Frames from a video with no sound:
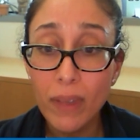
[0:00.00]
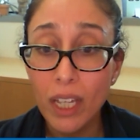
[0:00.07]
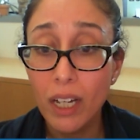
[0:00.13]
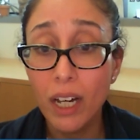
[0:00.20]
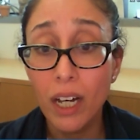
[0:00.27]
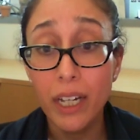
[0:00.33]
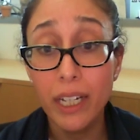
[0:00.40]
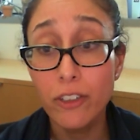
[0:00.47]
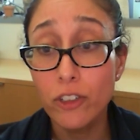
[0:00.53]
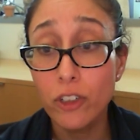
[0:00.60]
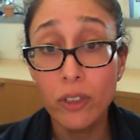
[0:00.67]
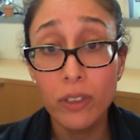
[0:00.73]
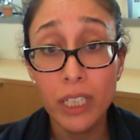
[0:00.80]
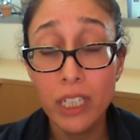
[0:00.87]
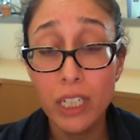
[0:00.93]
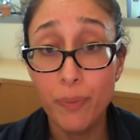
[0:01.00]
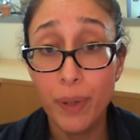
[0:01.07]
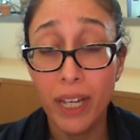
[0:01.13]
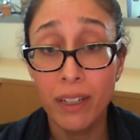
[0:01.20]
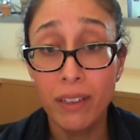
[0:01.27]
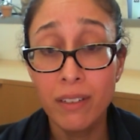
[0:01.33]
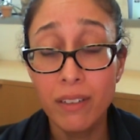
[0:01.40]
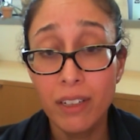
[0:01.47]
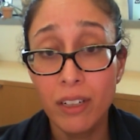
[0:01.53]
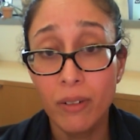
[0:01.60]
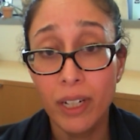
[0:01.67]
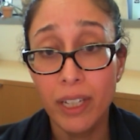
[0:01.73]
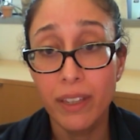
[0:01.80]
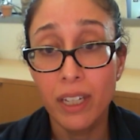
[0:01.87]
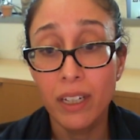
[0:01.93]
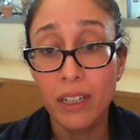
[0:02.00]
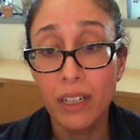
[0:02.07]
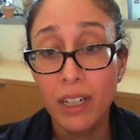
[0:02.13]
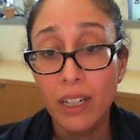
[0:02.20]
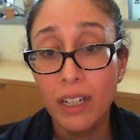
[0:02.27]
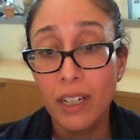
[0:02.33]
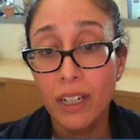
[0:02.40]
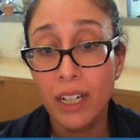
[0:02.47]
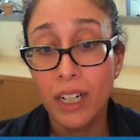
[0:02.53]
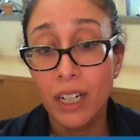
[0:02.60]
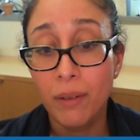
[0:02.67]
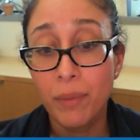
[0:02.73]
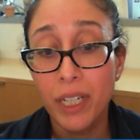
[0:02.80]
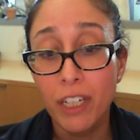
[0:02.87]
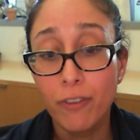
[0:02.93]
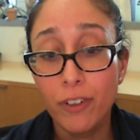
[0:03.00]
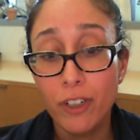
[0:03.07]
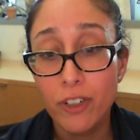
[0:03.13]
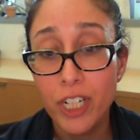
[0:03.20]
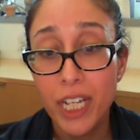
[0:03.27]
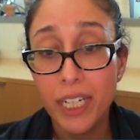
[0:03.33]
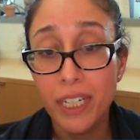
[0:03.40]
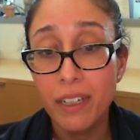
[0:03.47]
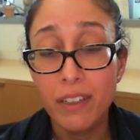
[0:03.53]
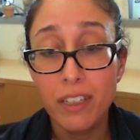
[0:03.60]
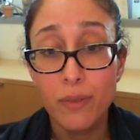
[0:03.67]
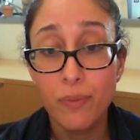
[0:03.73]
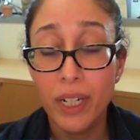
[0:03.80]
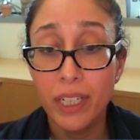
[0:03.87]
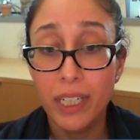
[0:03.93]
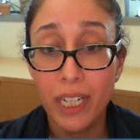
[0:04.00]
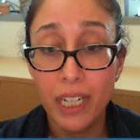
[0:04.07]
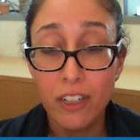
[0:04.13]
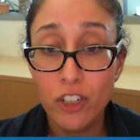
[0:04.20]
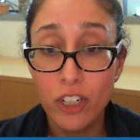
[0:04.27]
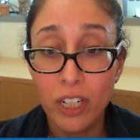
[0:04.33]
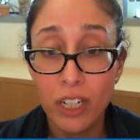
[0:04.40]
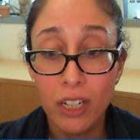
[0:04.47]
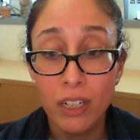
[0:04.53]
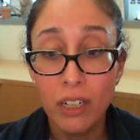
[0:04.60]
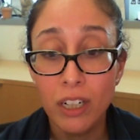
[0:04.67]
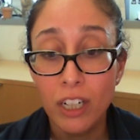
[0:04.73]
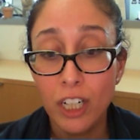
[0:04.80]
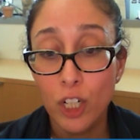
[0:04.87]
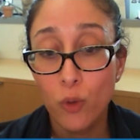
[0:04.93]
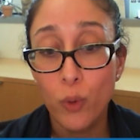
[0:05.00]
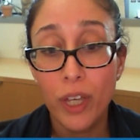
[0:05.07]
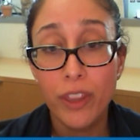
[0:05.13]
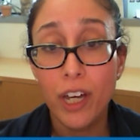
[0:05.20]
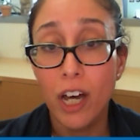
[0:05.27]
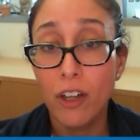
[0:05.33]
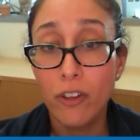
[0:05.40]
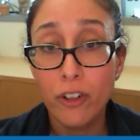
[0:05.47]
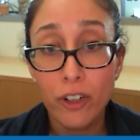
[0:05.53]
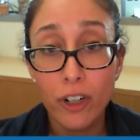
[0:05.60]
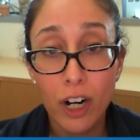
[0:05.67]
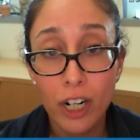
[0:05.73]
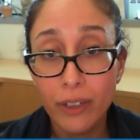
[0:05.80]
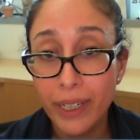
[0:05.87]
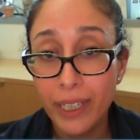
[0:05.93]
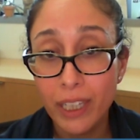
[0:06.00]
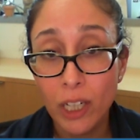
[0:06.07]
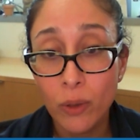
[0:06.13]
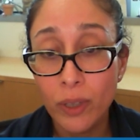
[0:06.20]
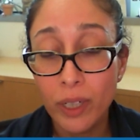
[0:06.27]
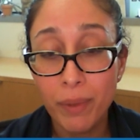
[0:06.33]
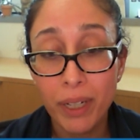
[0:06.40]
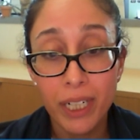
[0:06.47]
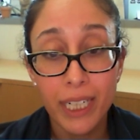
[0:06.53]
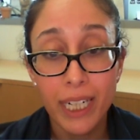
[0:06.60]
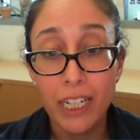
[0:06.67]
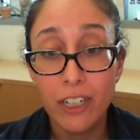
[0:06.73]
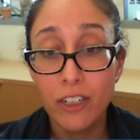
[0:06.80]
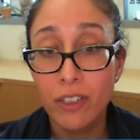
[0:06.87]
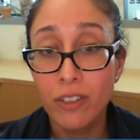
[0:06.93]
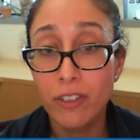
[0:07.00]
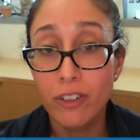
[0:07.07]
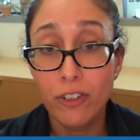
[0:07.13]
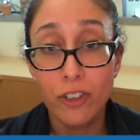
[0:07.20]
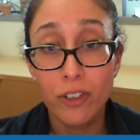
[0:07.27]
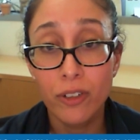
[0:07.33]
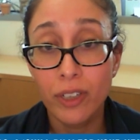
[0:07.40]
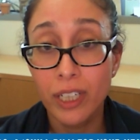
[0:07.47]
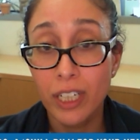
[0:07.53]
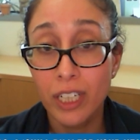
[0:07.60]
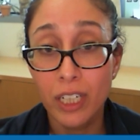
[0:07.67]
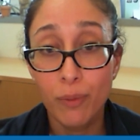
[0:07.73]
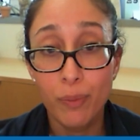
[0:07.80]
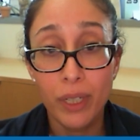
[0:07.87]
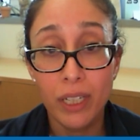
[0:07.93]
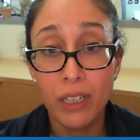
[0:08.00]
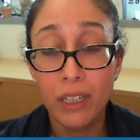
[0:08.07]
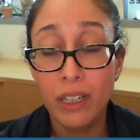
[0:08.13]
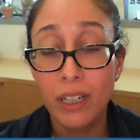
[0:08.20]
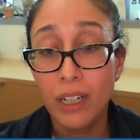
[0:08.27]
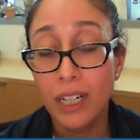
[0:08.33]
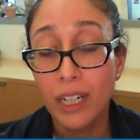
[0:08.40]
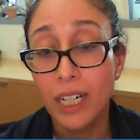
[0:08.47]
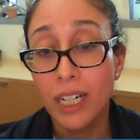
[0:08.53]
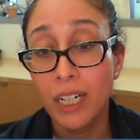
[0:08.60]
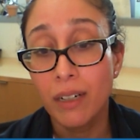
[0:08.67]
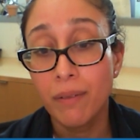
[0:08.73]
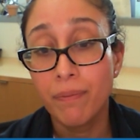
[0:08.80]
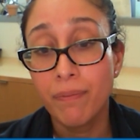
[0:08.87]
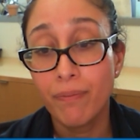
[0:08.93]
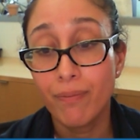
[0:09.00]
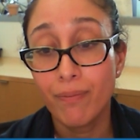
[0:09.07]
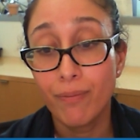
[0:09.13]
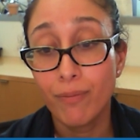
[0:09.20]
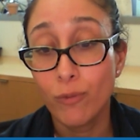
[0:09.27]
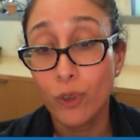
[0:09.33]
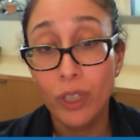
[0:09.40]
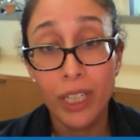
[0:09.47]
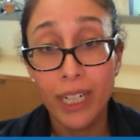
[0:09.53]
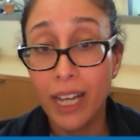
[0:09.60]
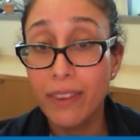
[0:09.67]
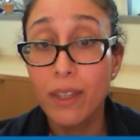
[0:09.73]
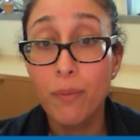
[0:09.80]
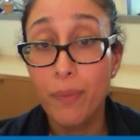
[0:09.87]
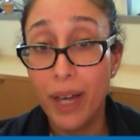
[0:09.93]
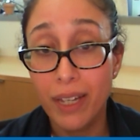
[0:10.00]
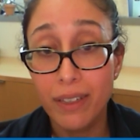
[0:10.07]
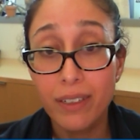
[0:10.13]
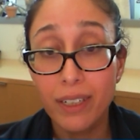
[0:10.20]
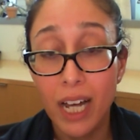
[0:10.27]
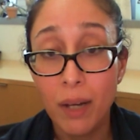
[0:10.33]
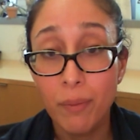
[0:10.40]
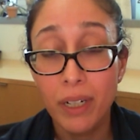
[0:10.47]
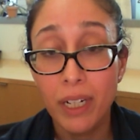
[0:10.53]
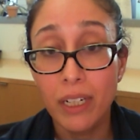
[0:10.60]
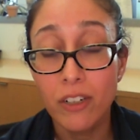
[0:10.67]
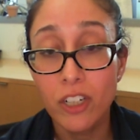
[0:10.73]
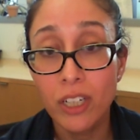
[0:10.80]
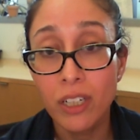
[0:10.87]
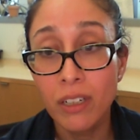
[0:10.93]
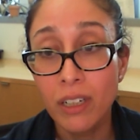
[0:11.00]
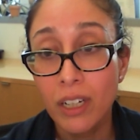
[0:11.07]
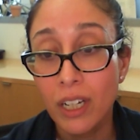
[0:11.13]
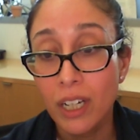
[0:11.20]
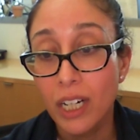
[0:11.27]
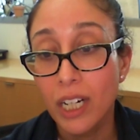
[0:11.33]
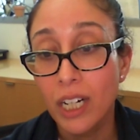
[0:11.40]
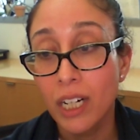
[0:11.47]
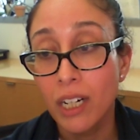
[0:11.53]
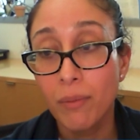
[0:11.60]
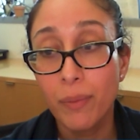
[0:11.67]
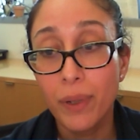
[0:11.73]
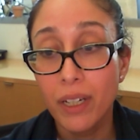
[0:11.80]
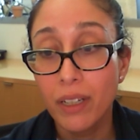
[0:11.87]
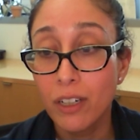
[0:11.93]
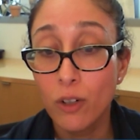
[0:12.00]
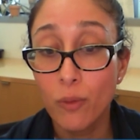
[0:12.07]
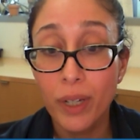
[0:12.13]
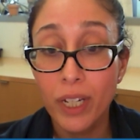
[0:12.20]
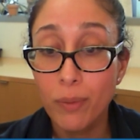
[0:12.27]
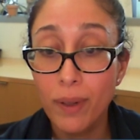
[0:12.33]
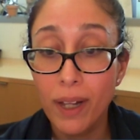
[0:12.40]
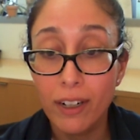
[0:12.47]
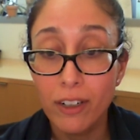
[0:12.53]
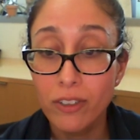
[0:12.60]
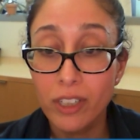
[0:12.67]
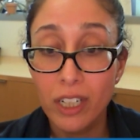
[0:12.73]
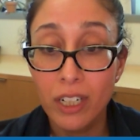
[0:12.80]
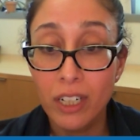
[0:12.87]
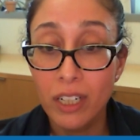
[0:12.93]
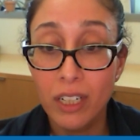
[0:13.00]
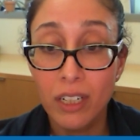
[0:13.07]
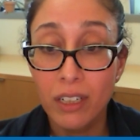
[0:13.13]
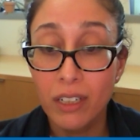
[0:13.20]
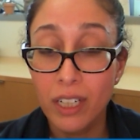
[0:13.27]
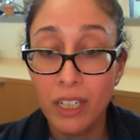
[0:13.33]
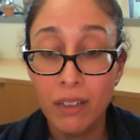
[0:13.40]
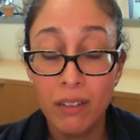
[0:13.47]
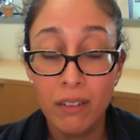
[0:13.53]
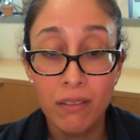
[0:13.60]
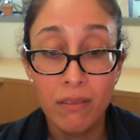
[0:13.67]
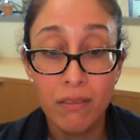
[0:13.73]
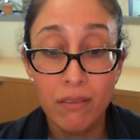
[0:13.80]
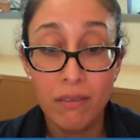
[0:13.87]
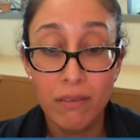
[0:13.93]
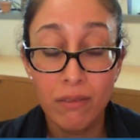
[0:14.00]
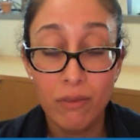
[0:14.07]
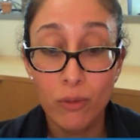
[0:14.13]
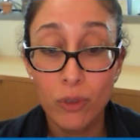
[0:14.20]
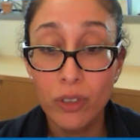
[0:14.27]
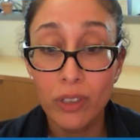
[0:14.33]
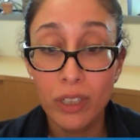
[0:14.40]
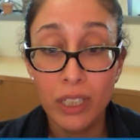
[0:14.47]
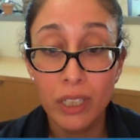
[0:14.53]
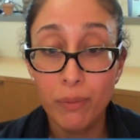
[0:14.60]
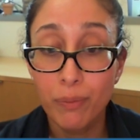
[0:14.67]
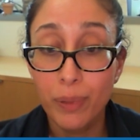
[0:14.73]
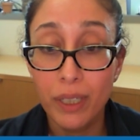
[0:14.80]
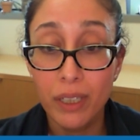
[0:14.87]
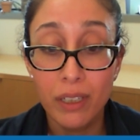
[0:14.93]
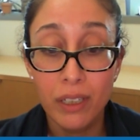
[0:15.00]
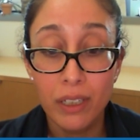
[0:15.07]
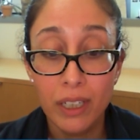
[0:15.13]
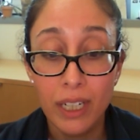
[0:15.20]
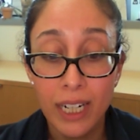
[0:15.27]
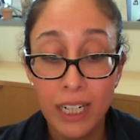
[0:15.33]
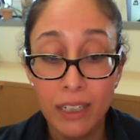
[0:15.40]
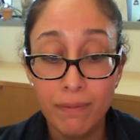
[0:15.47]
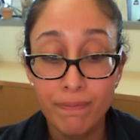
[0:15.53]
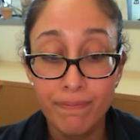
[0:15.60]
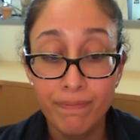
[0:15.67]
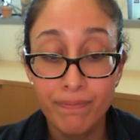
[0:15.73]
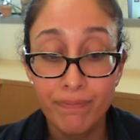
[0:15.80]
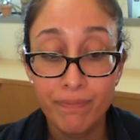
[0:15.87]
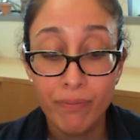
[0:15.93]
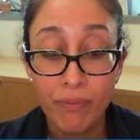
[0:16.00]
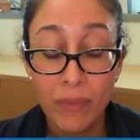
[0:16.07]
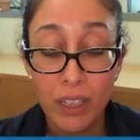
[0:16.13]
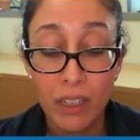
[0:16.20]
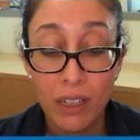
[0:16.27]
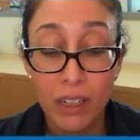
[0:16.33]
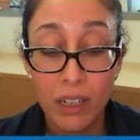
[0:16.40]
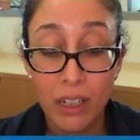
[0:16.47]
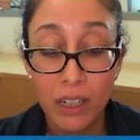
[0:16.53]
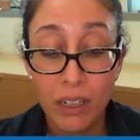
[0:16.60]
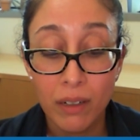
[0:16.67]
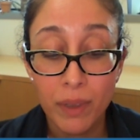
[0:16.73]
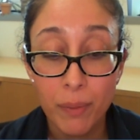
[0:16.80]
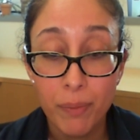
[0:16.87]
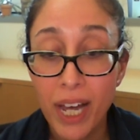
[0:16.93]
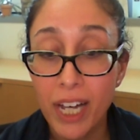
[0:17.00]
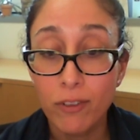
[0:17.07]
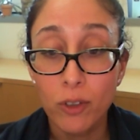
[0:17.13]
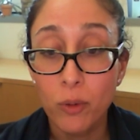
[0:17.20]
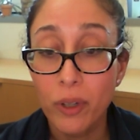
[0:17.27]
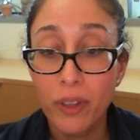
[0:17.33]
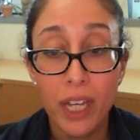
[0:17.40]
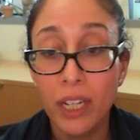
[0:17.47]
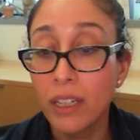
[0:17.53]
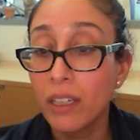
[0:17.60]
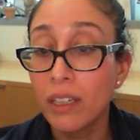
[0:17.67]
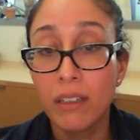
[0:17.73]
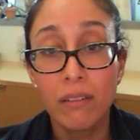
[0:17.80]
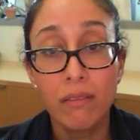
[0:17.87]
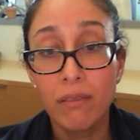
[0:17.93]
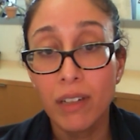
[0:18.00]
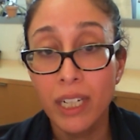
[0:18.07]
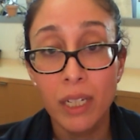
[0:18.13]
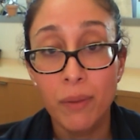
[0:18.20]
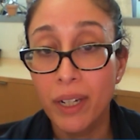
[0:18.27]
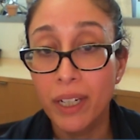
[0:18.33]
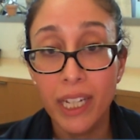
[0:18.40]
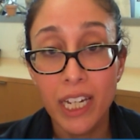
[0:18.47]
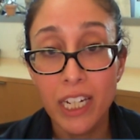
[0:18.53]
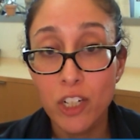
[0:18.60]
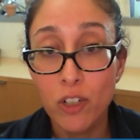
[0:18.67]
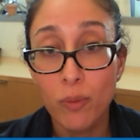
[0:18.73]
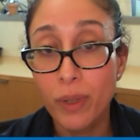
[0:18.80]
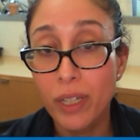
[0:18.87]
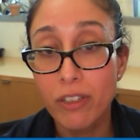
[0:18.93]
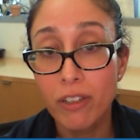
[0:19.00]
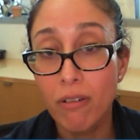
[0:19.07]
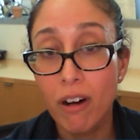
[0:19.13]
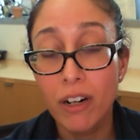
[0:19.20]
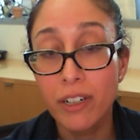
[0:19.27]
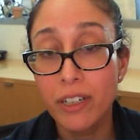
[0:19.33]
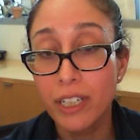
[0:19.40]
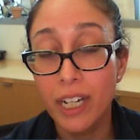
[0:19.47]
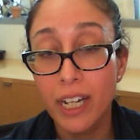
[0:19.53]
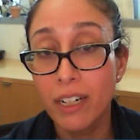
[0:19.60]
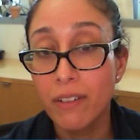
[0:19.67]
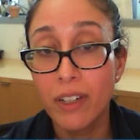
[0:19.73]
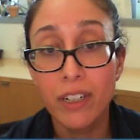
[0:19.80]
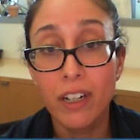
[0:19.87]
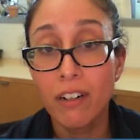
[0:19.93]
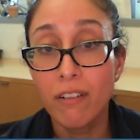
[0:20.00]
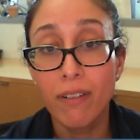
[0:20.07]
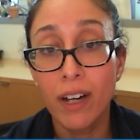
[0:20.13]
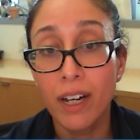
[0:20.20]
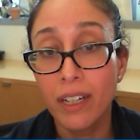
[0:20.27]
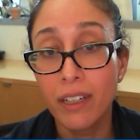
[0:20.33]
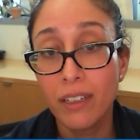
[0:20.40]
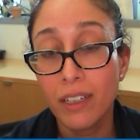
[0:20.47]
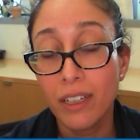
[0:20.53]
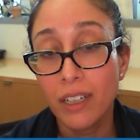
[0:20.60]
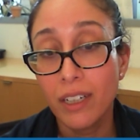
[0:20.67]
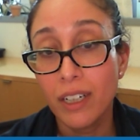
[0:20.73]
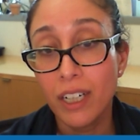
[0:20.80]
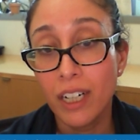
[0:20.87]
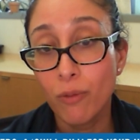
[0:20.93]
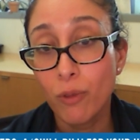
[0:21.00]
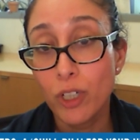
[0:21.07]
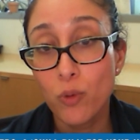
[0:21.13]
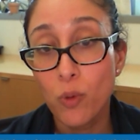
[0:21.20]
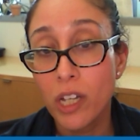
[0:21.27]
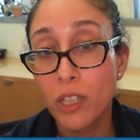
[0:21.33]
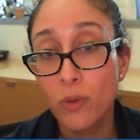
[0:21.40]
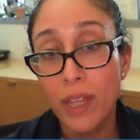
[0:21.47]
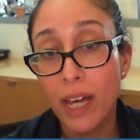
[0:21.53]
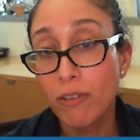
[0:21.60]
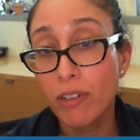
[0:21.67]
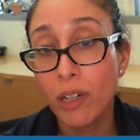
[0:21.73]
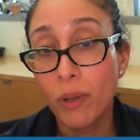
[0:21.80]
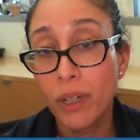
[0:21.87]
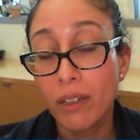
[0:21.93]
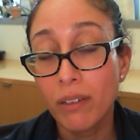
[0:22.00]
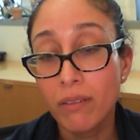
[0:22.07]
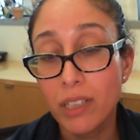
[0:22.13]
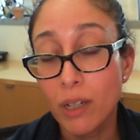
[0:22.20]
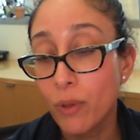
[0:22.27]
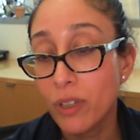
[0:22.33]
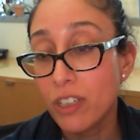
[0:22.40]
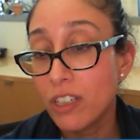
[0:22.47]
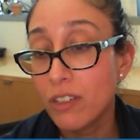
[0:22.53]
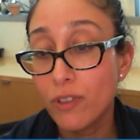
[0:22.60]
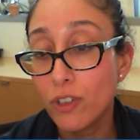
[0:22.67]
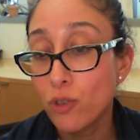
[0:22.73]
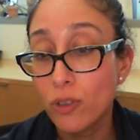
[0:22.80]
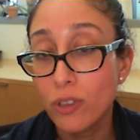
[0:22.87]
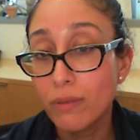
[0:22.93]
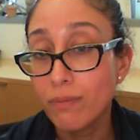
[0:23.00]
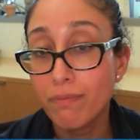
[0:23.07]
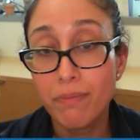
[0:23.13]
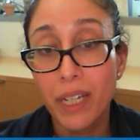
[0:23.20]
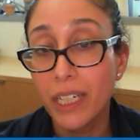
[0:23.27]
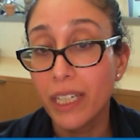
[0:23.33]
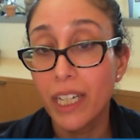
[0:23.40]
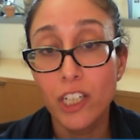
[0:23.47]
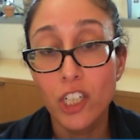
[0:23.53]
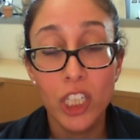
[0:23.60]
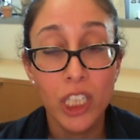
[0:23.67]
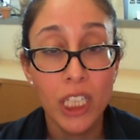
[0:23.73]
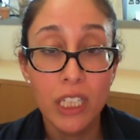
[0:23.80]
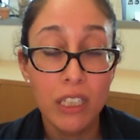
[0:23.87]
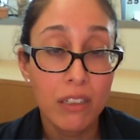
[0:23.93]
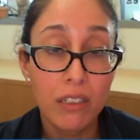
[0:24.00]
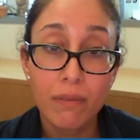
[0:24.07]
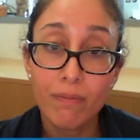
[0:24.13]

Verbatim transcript: Uh, it certainly depends. You know, I think um, if you're taking this medication with other heart rate lowering medications, they're certainly going to be um, really not the best combination. Um, but you know, beta blockers can can really be um, um, impactful with any any medication. It would be so hard to kind of identify uh, which ones without knowing someone's individual medication list.